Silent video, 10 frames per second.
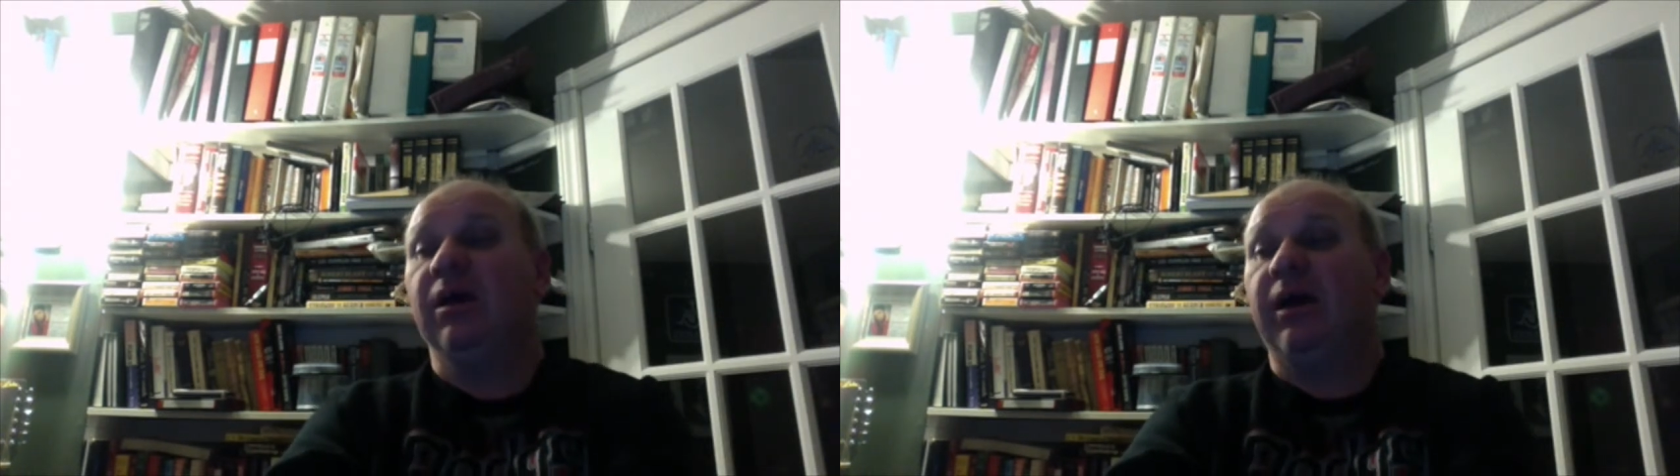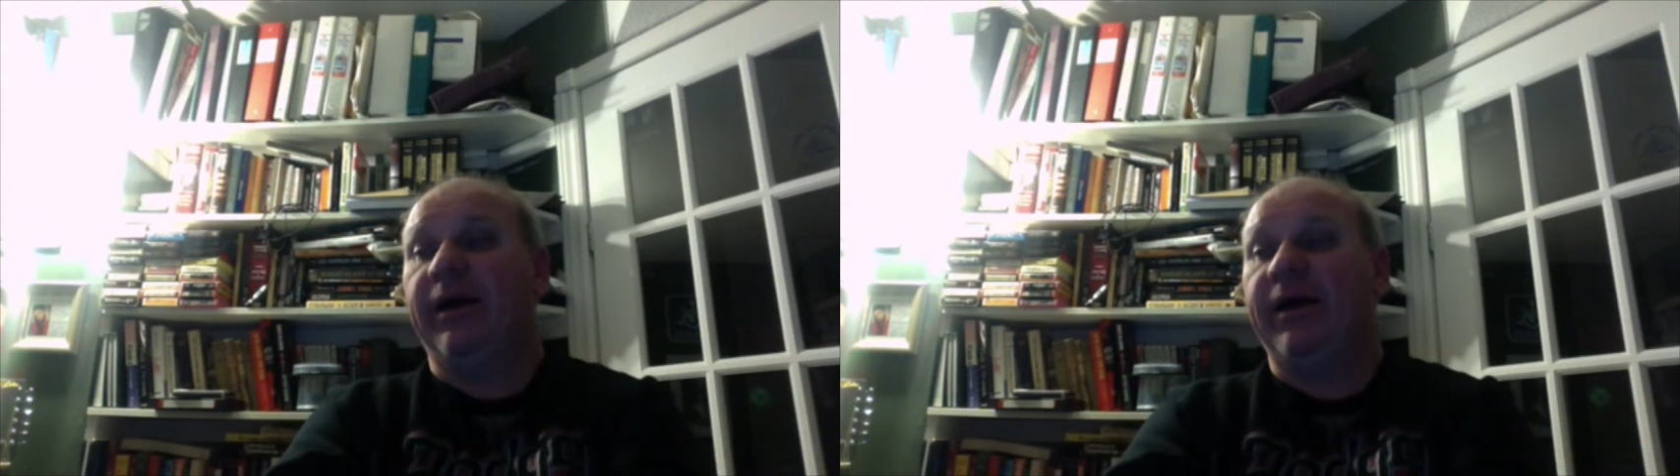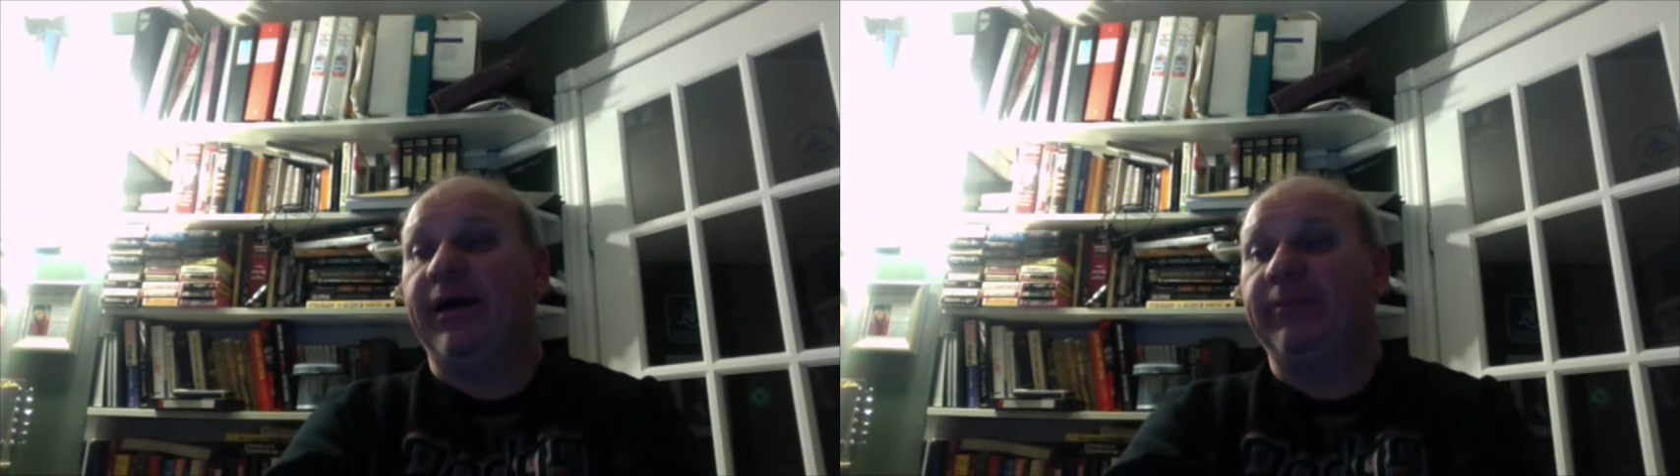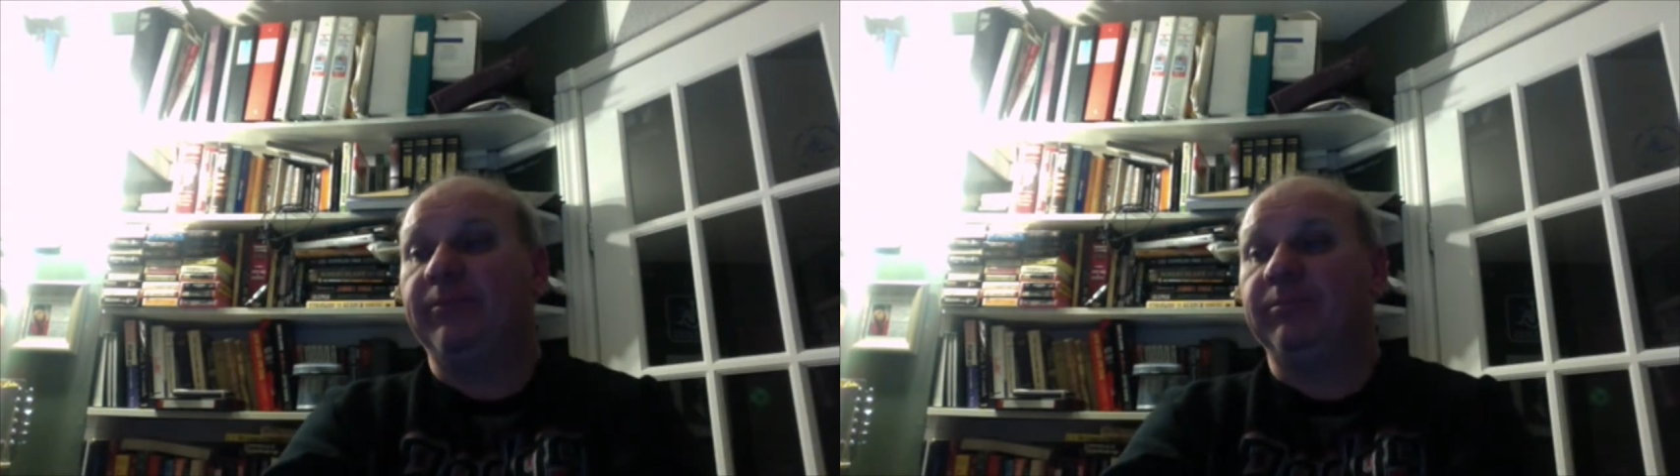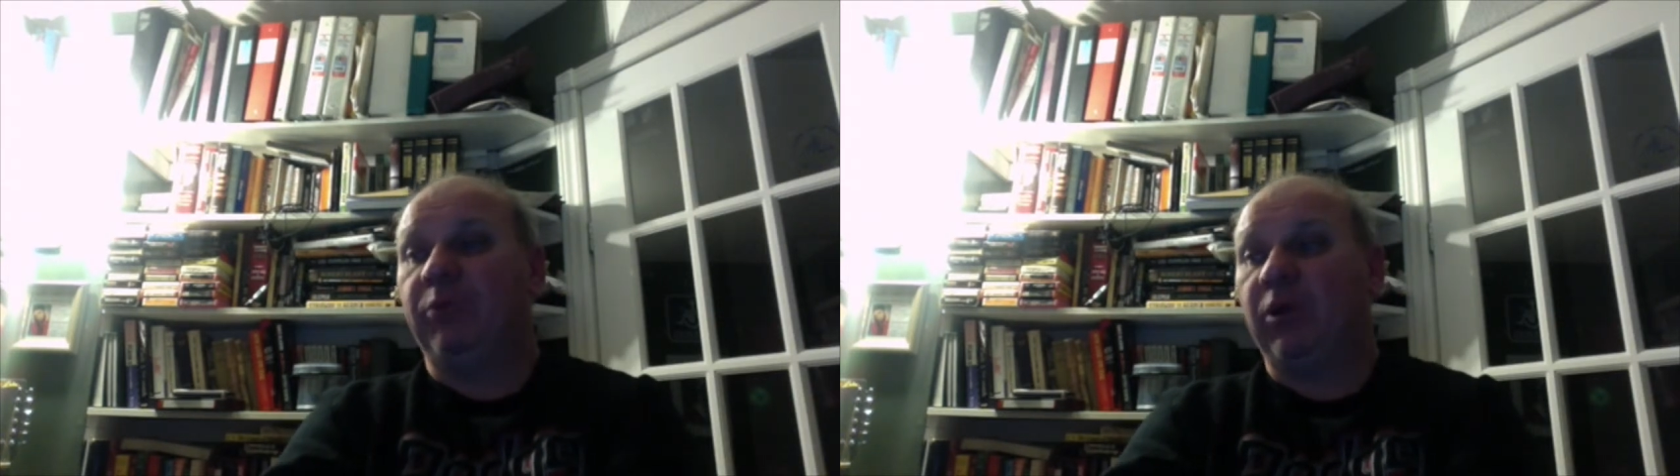
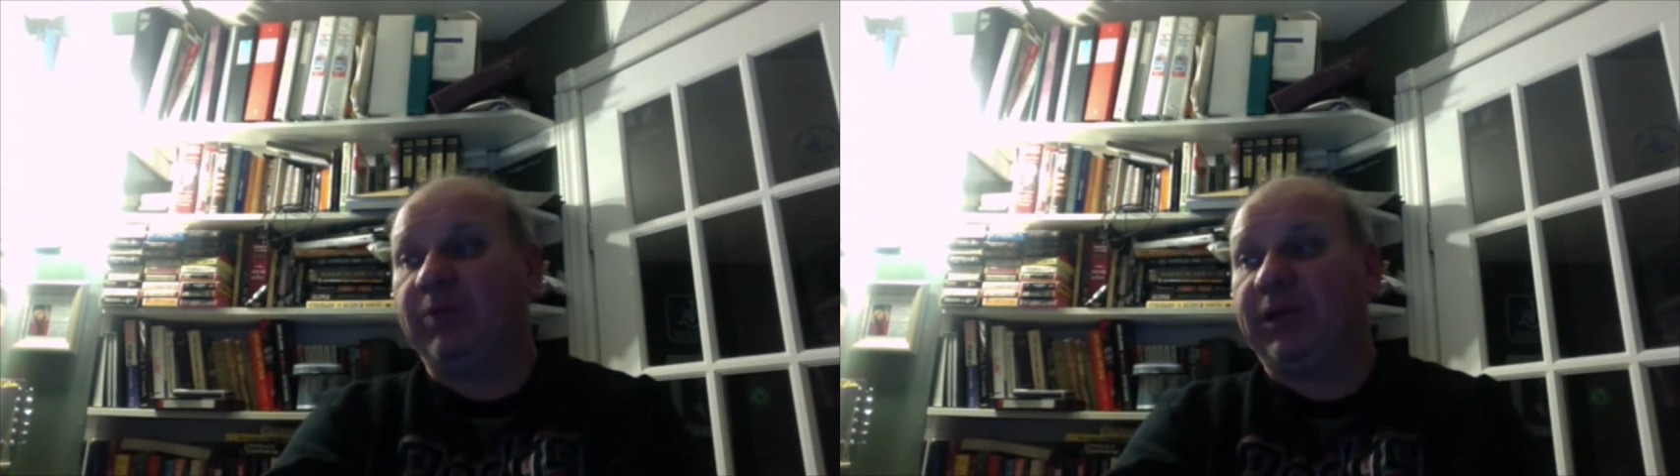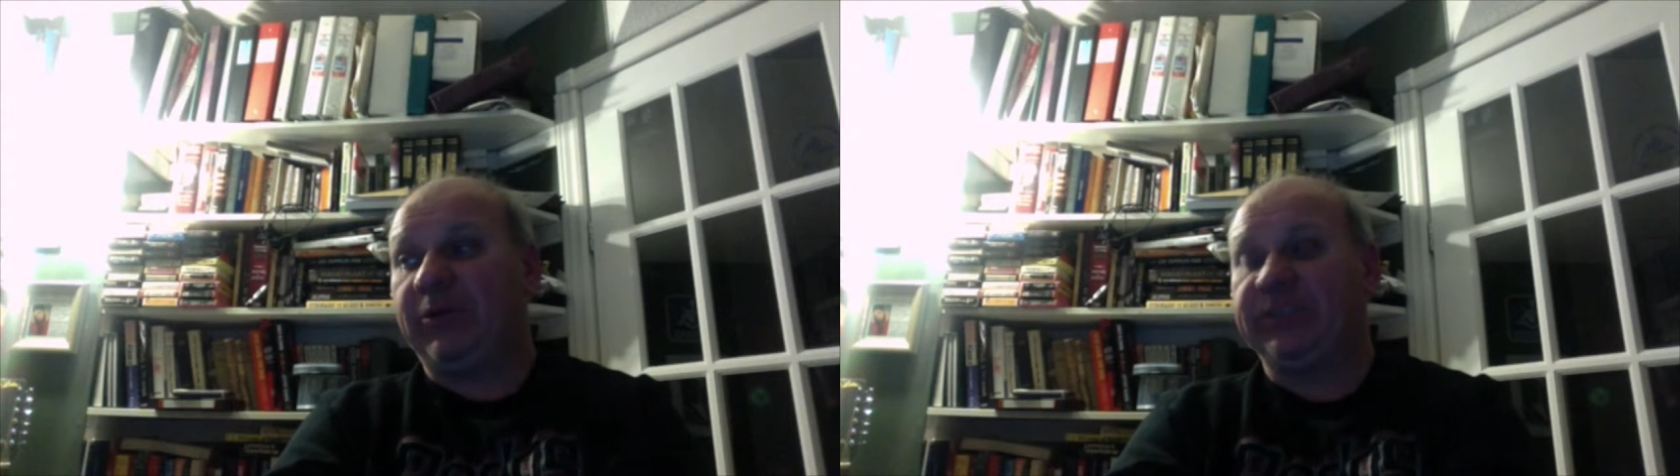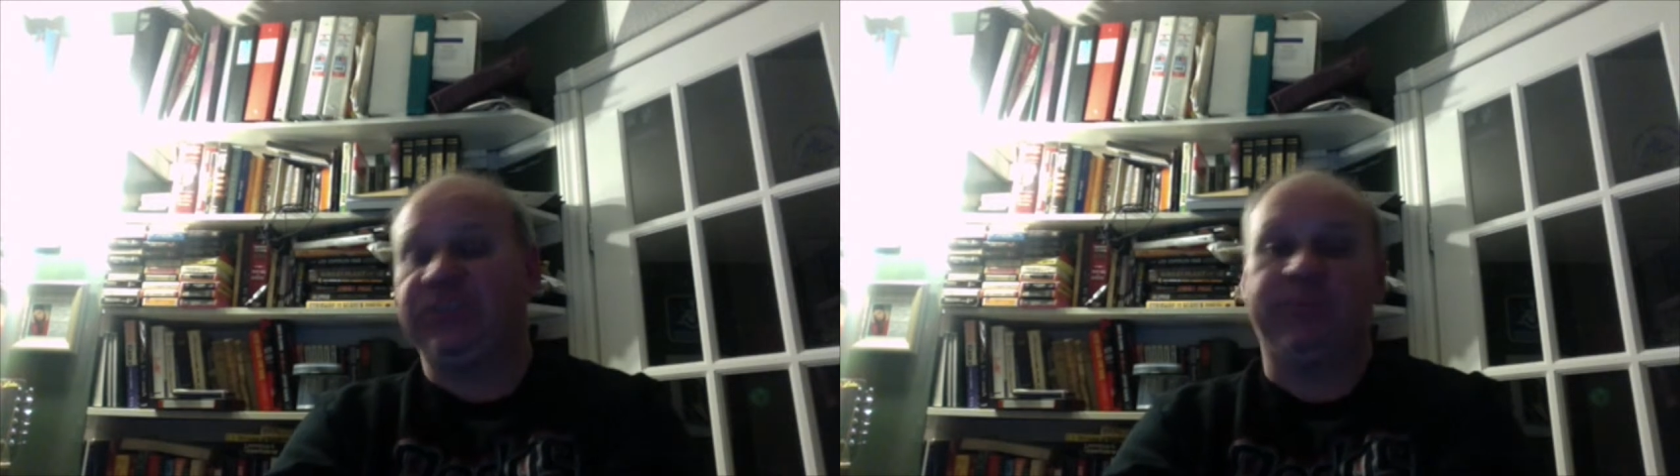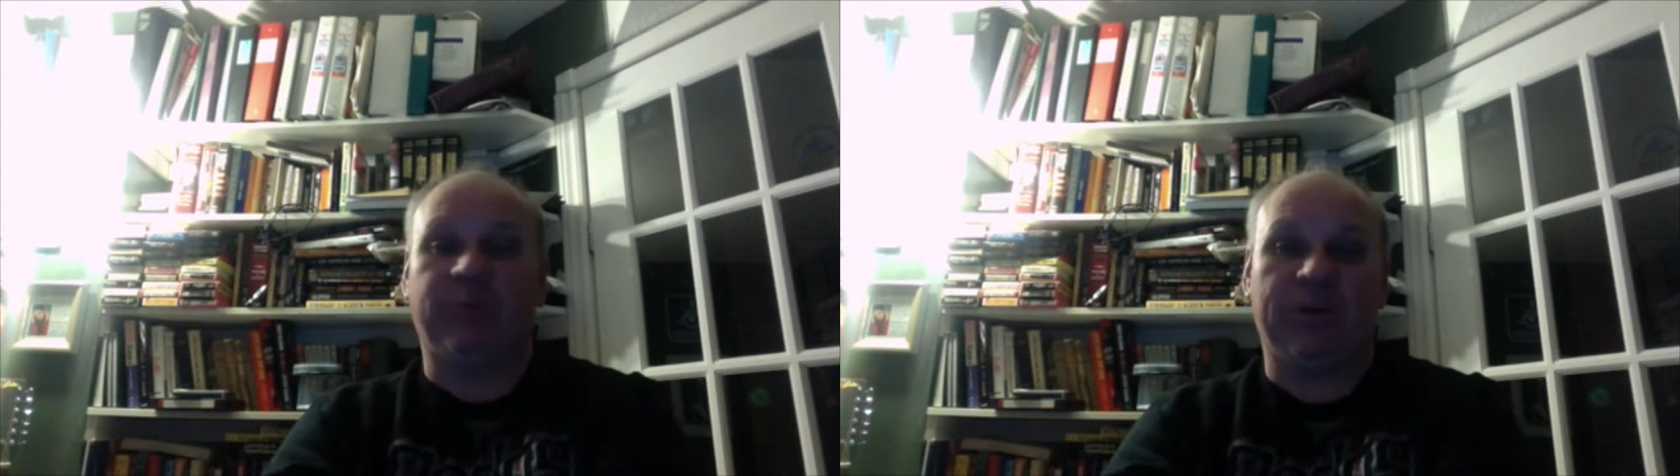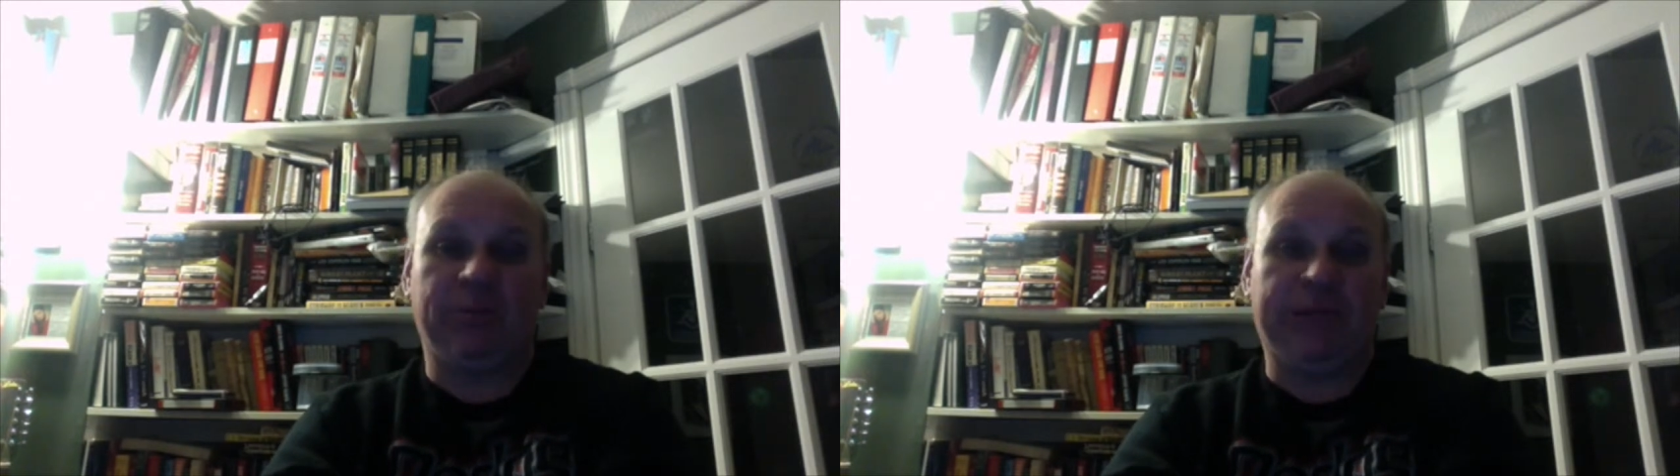Boilerplate questions and
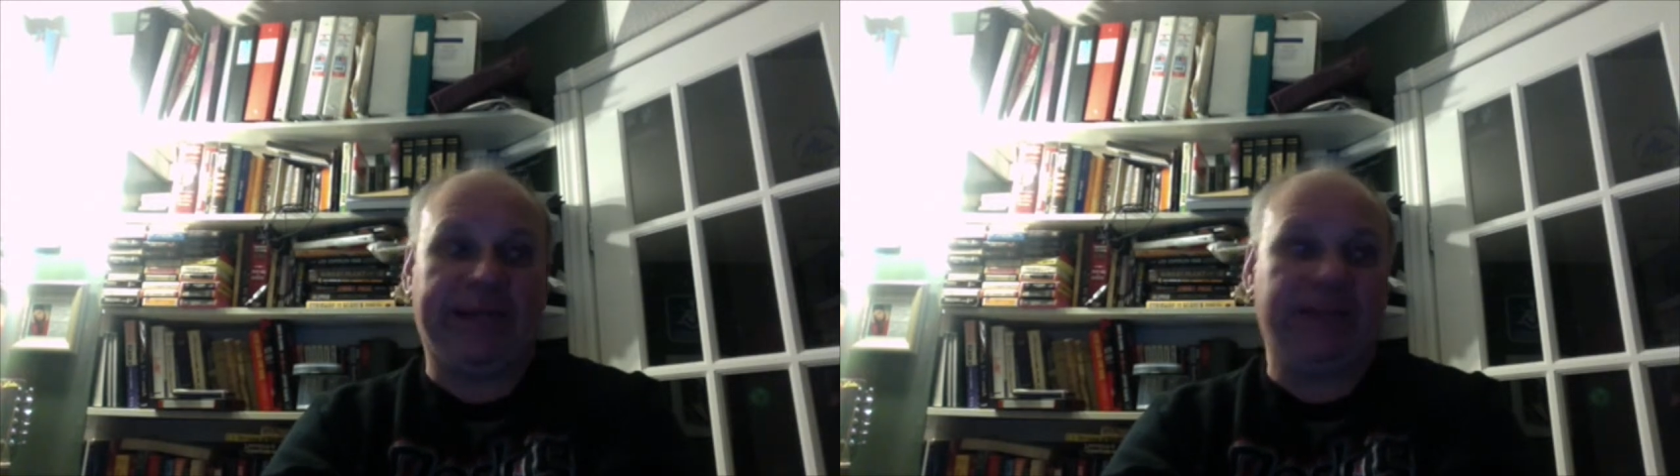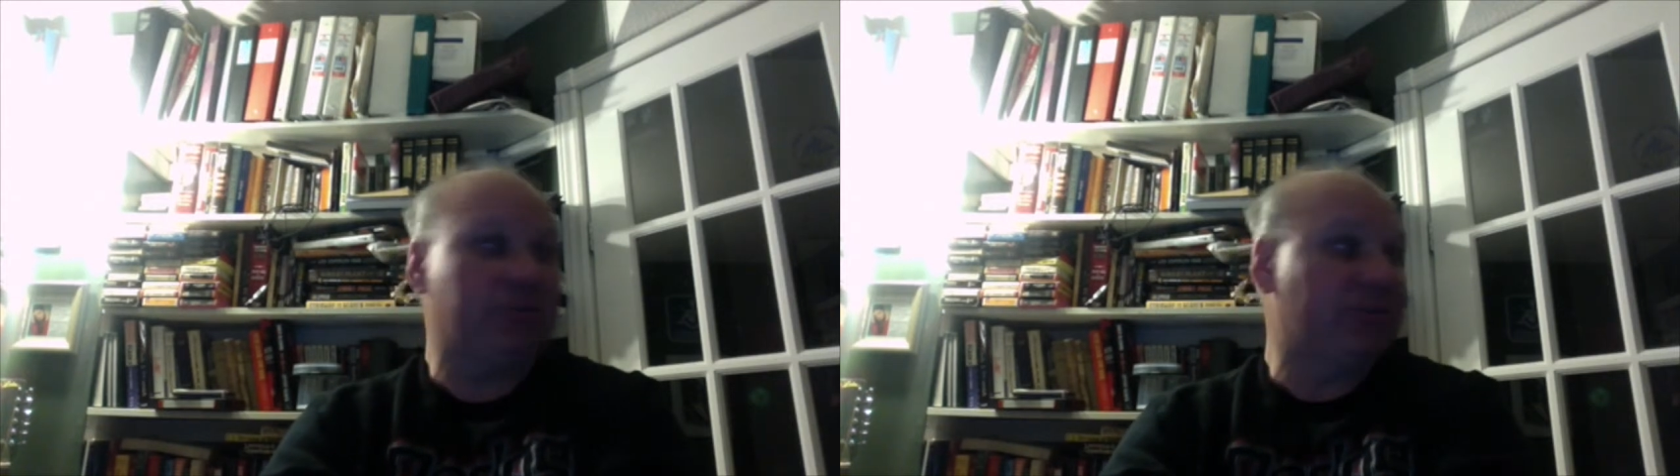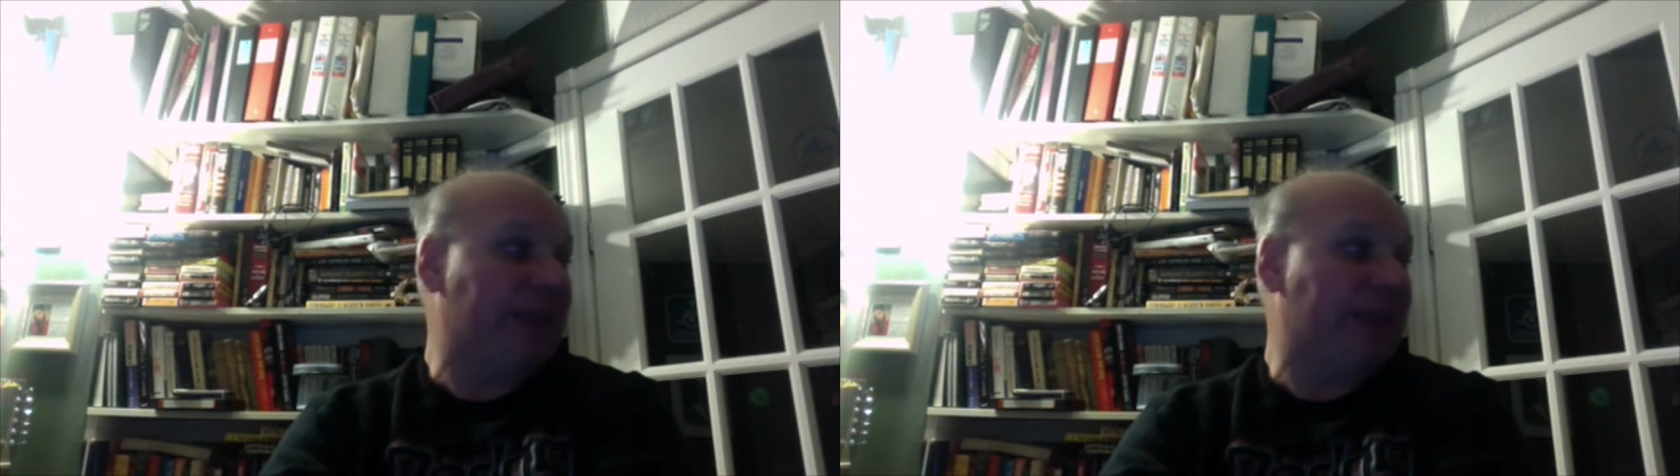boilerplate answers,